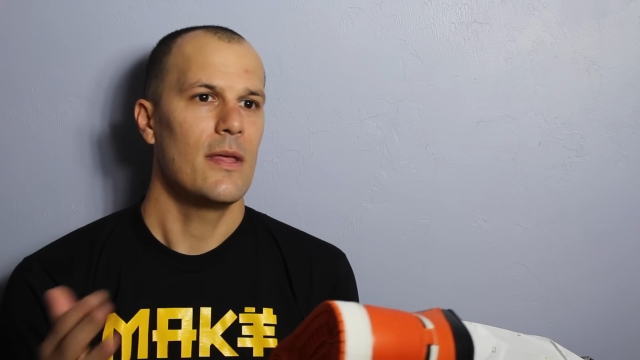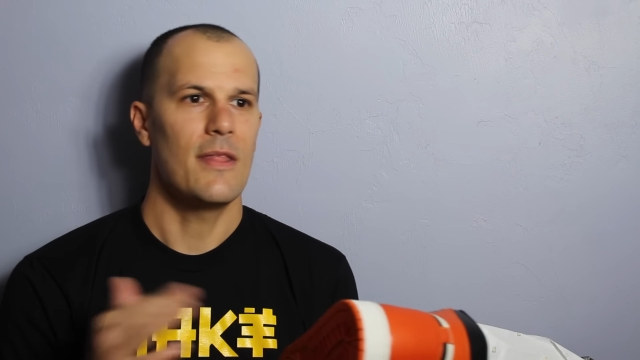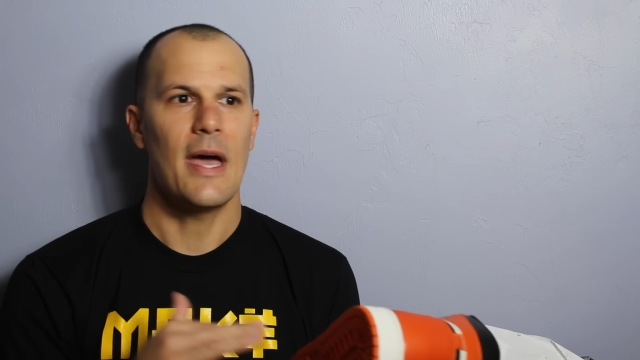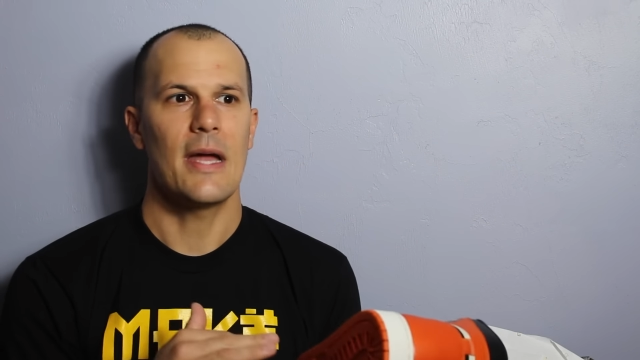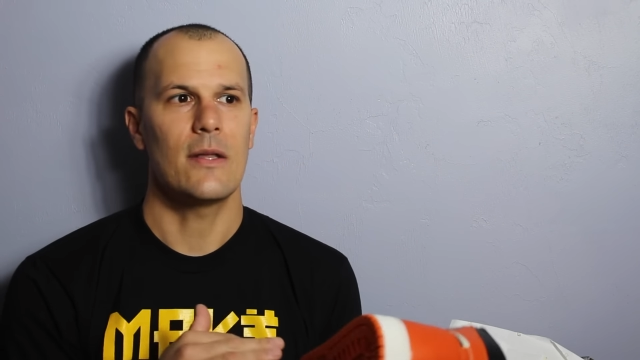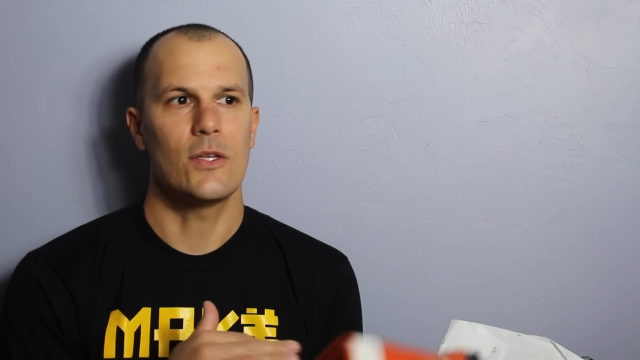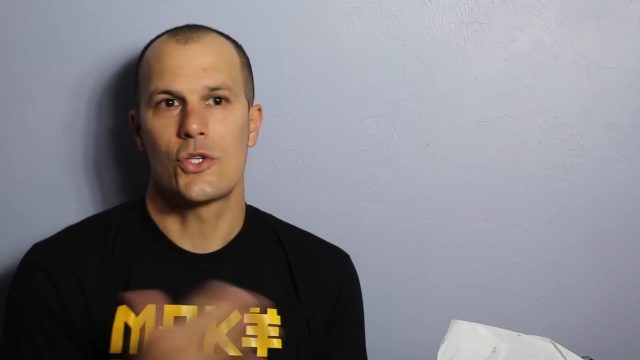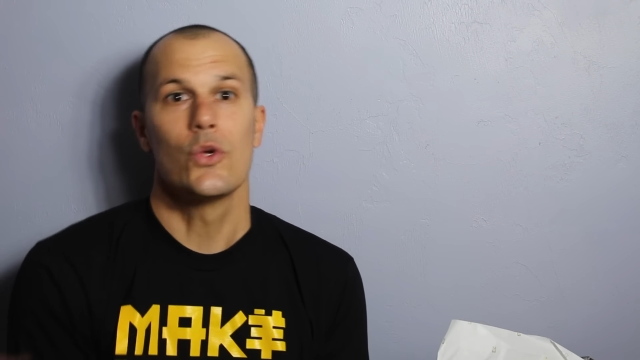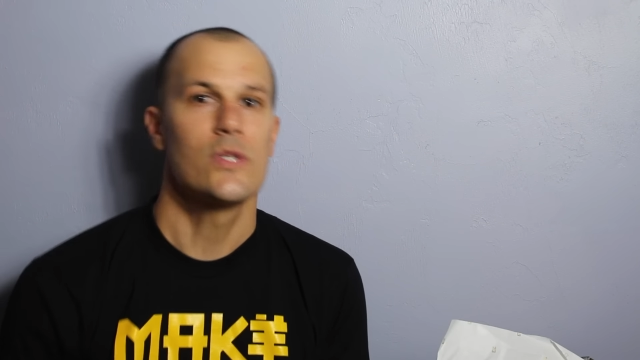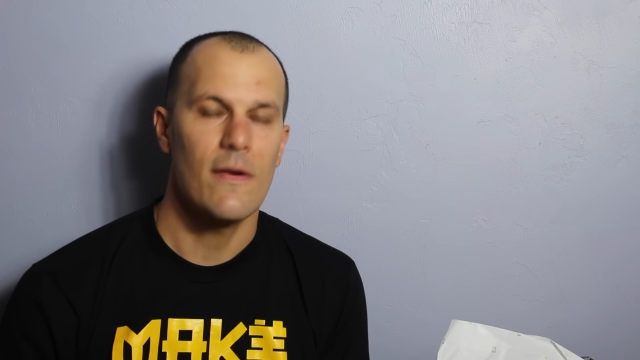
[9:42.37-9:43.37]
that the
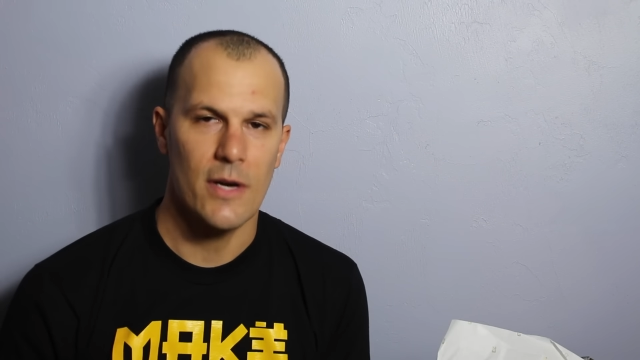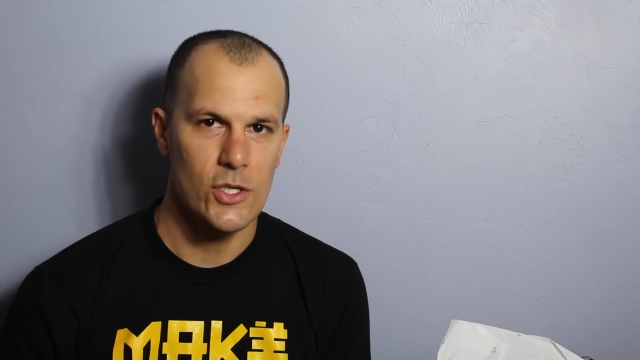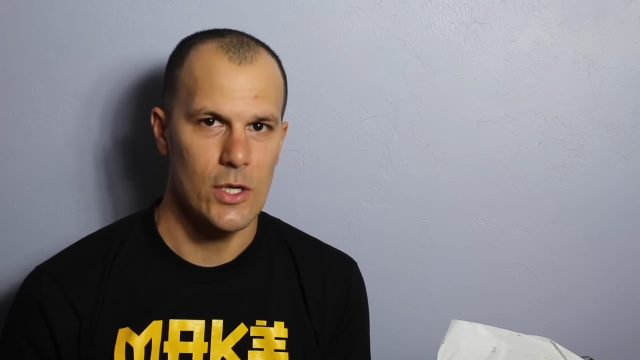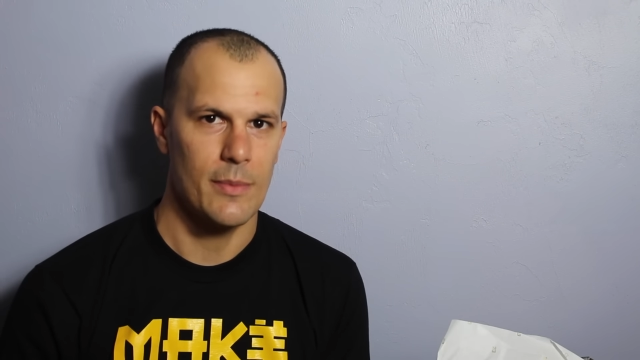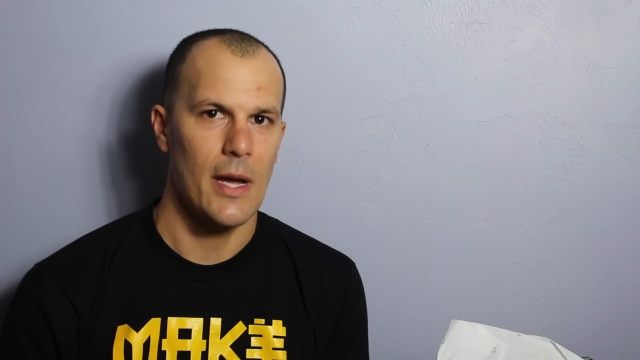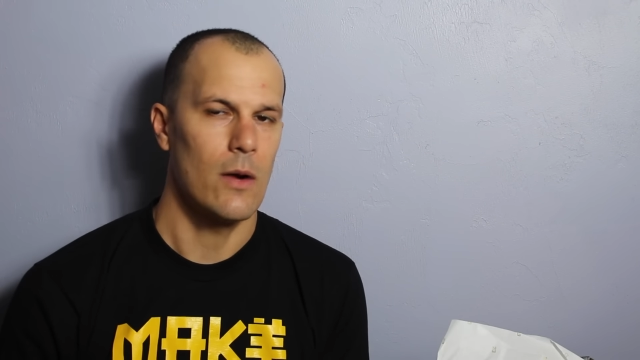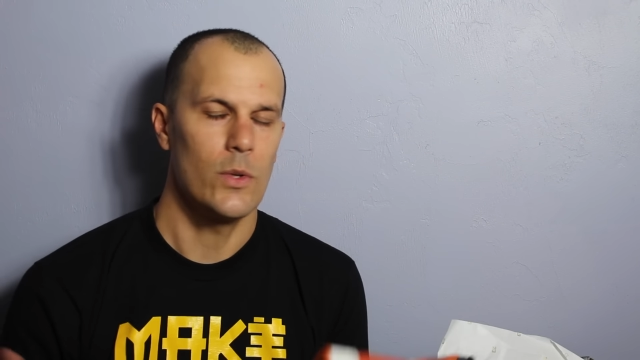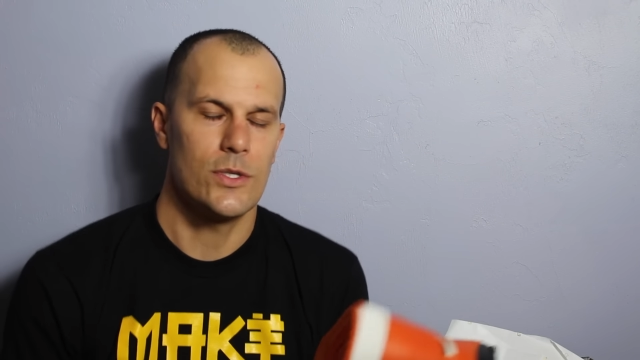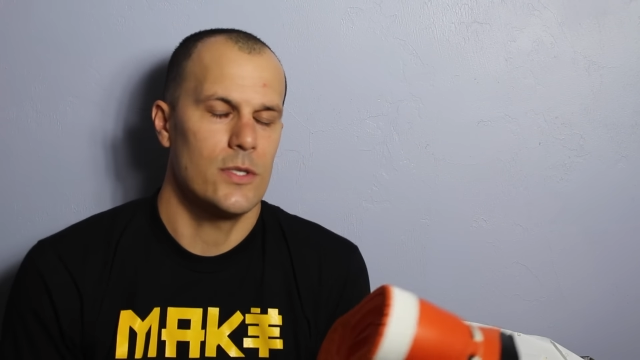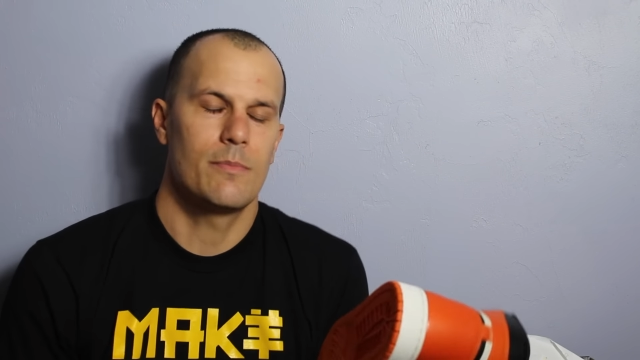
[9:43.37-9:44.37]
shoes never got shipped out,
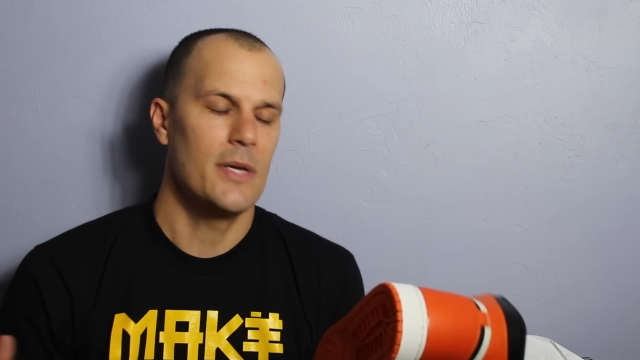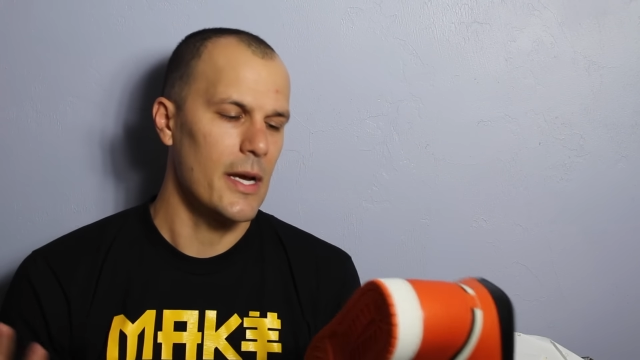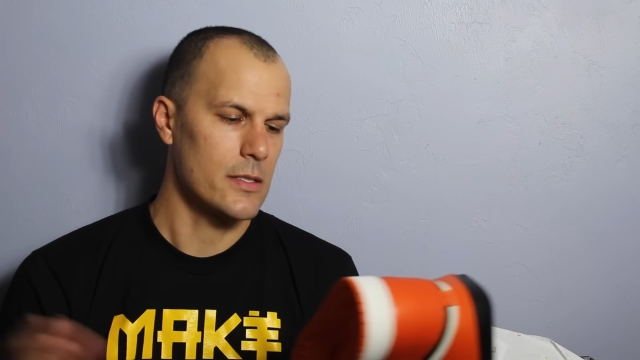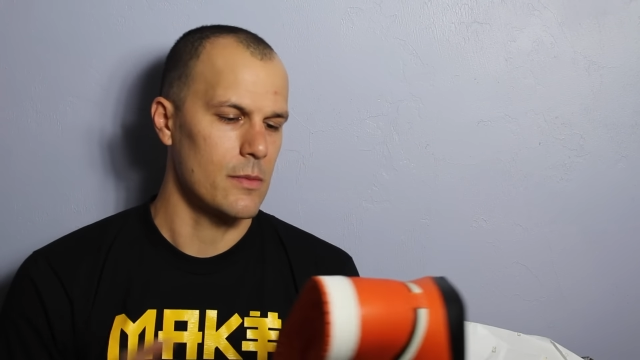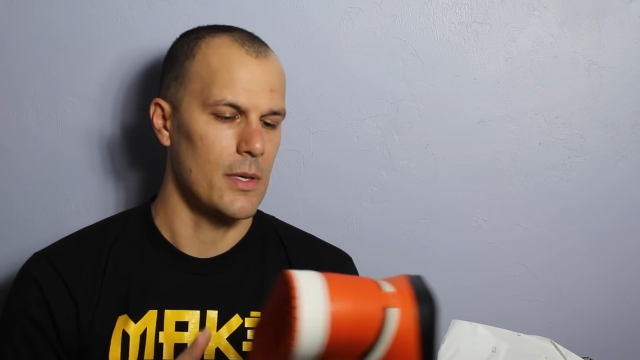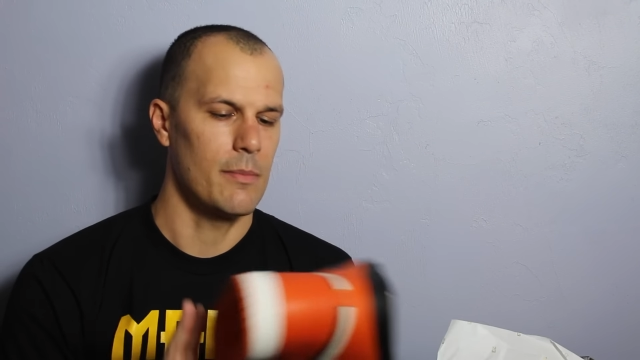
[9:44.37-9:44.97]
which is BS to me.